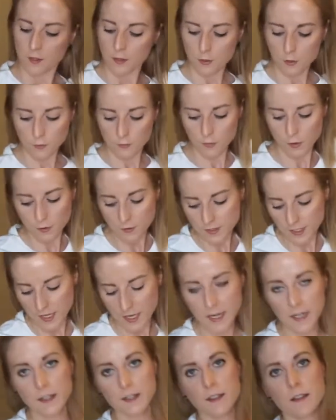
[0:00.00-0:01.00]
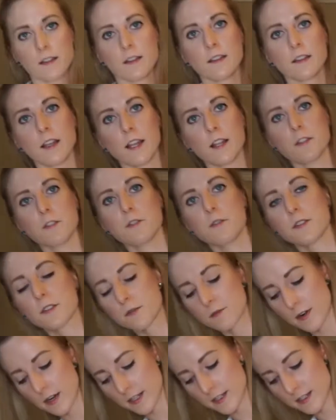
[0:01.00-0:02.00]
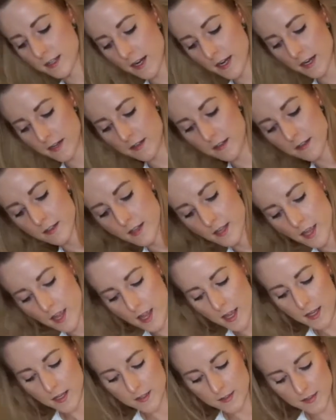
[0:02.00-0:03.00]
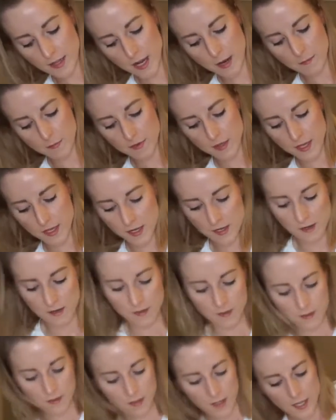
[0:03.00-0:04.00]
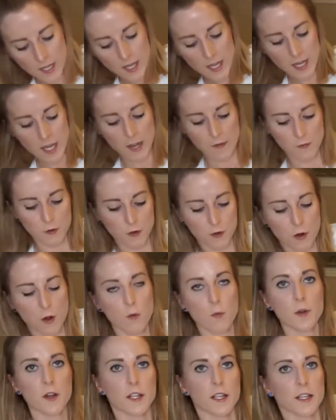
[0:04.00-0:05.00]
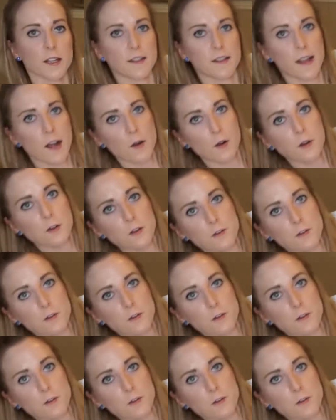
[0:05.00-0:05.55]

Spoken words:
you'll rotate and do this right side. Same thing. If you don't want to get down on